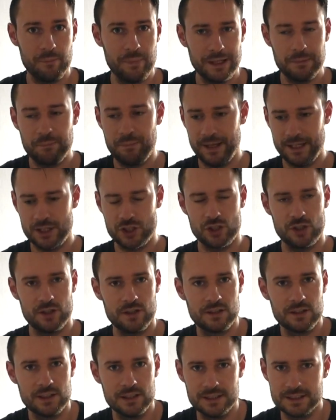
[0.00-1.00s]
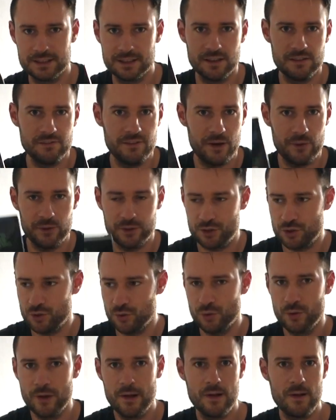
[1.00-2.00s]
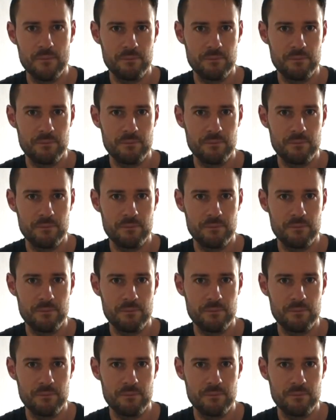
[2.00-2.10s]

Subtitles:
big picture is still very true.